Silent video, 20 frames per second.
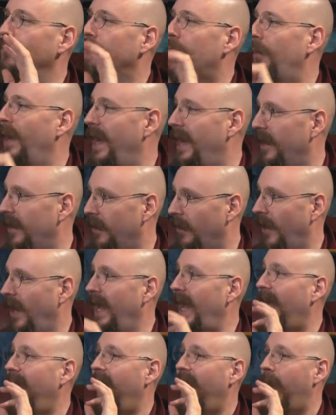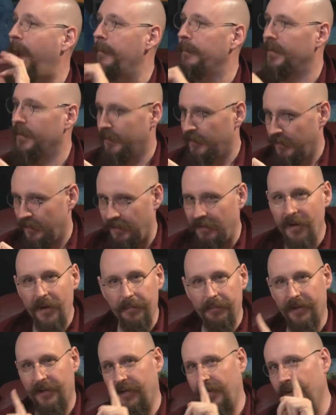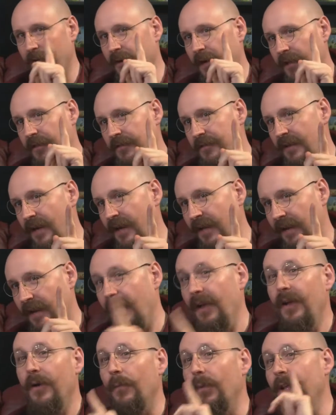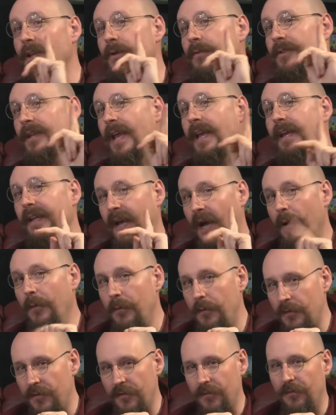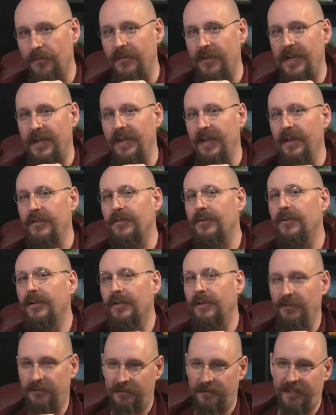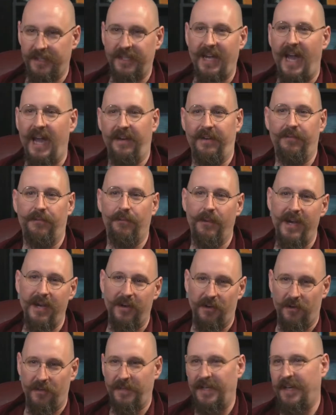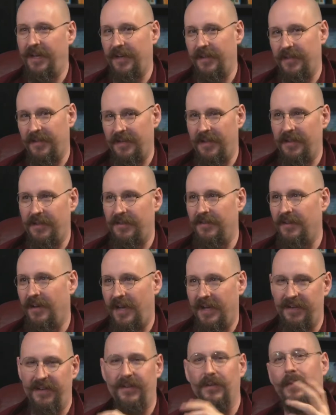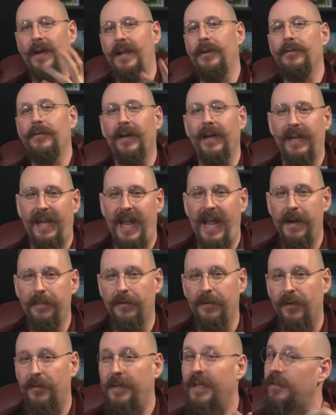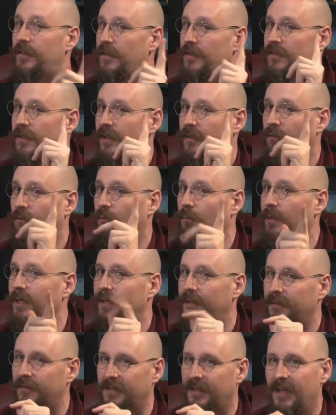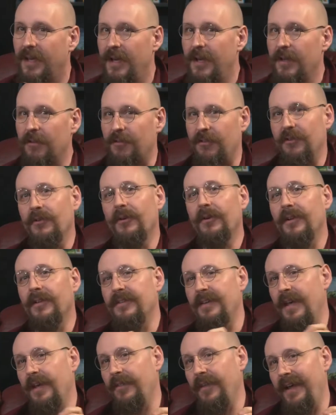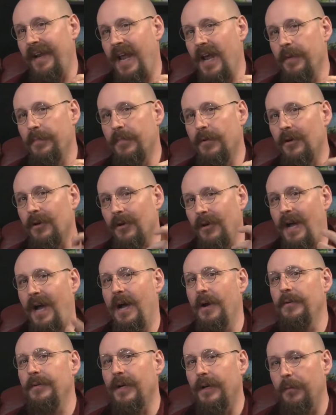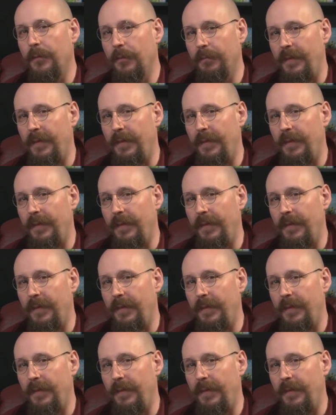rare hamburger. But you're not done. When you take it out of the sous vide, it's going to look kind of weird because it's not the way you'd like a hamburger to be, because it's not grilled. So you're going to take that hamburger out of